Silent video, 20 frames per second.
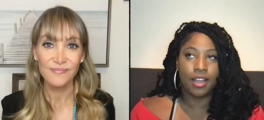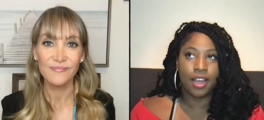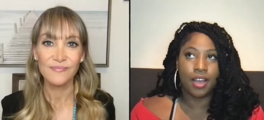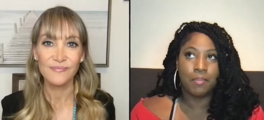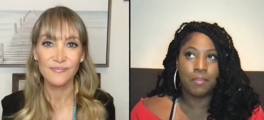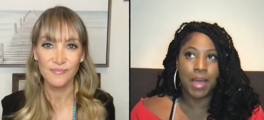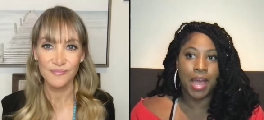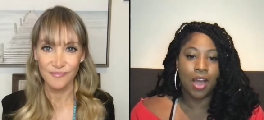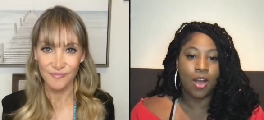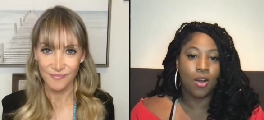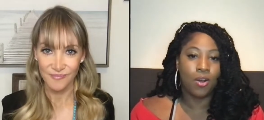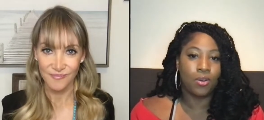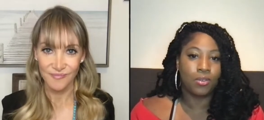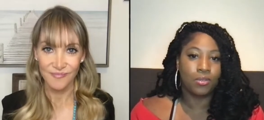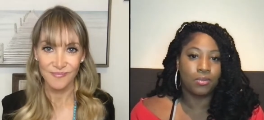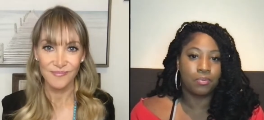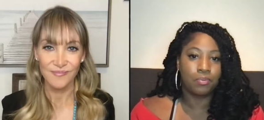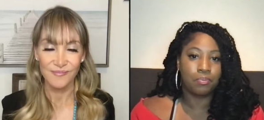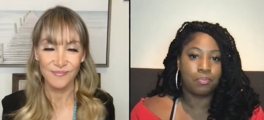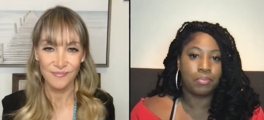Speaker 1: about
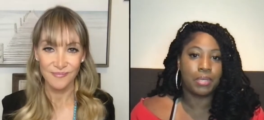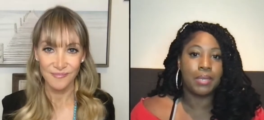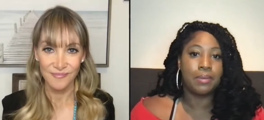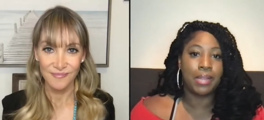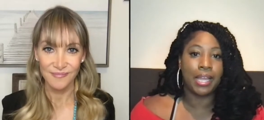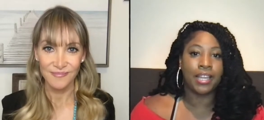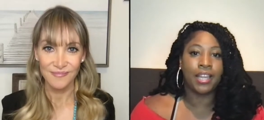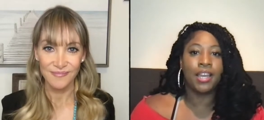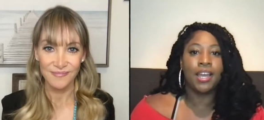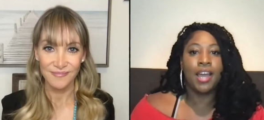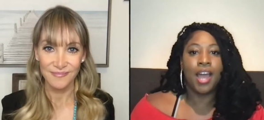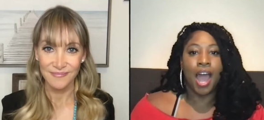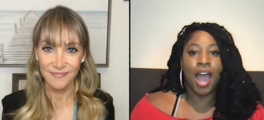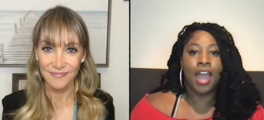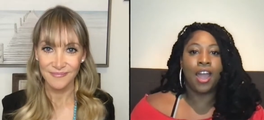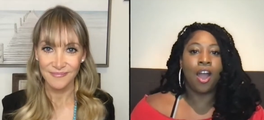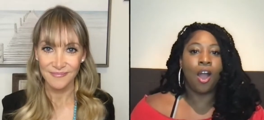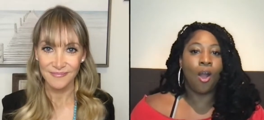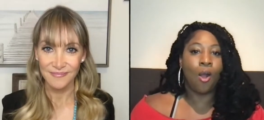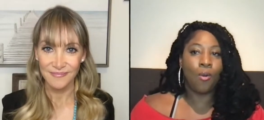people. Like,
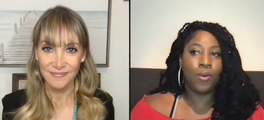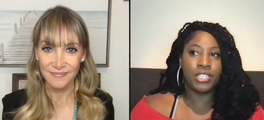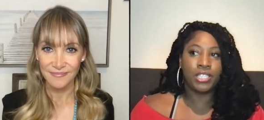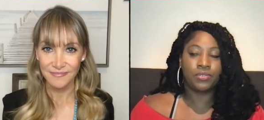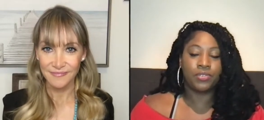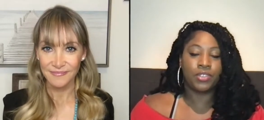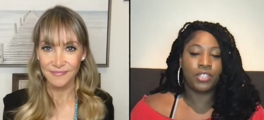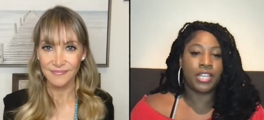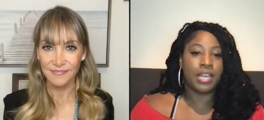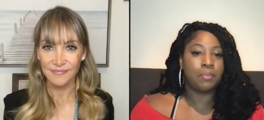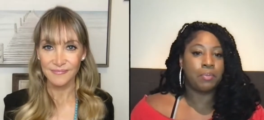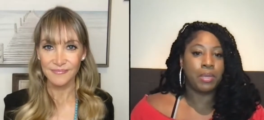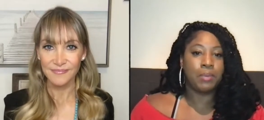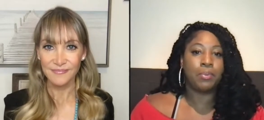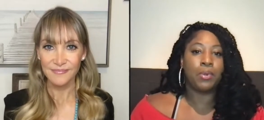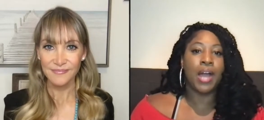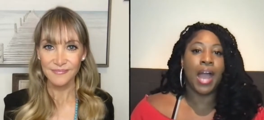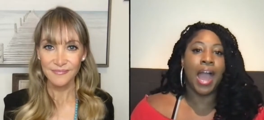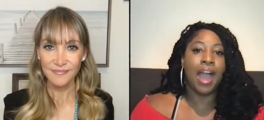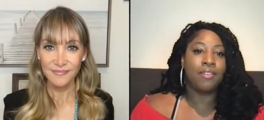I always feel like
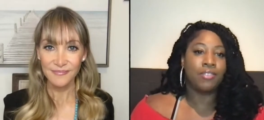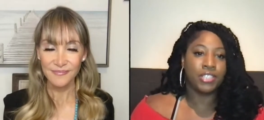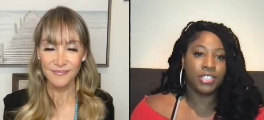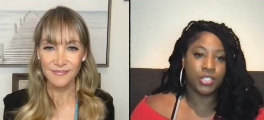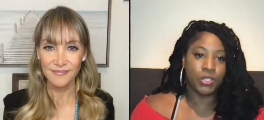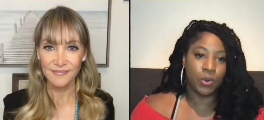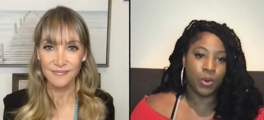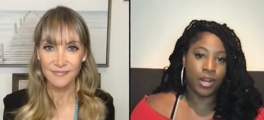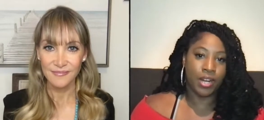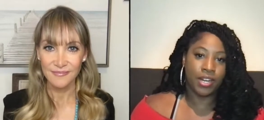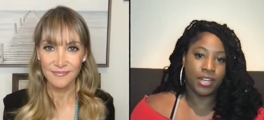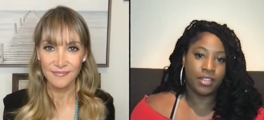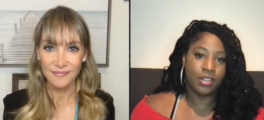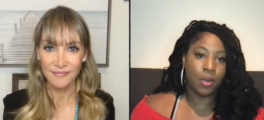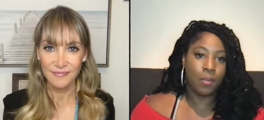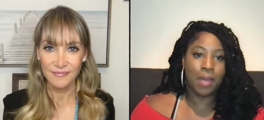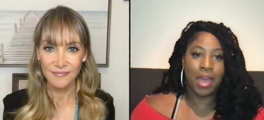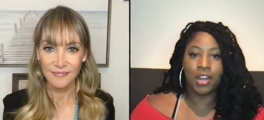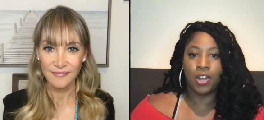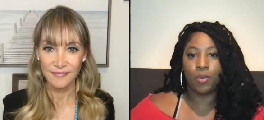people have a story, no
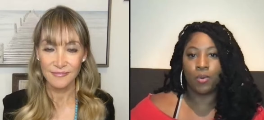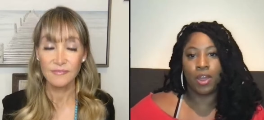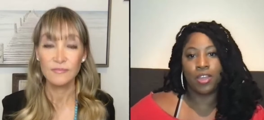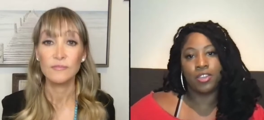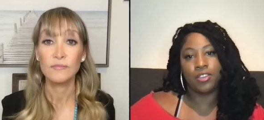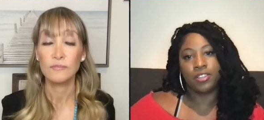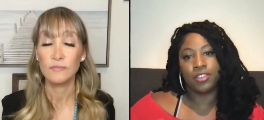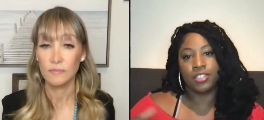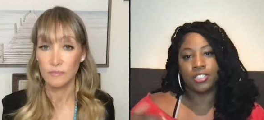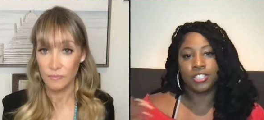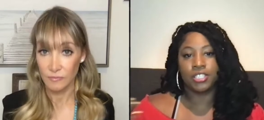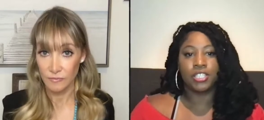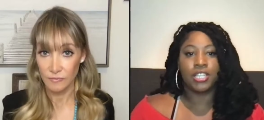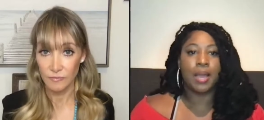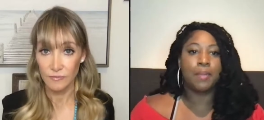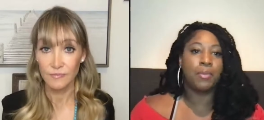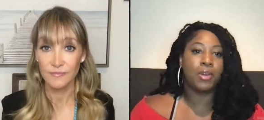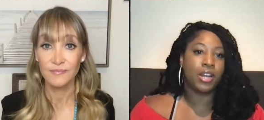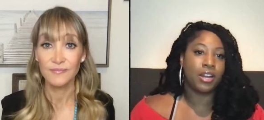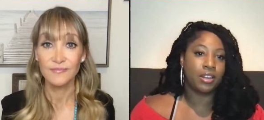matter whether they're a
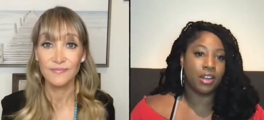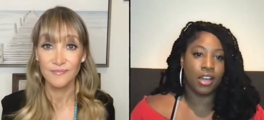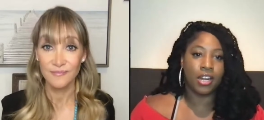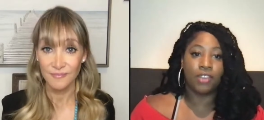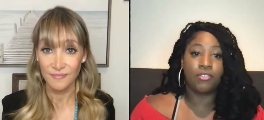celebrity or not.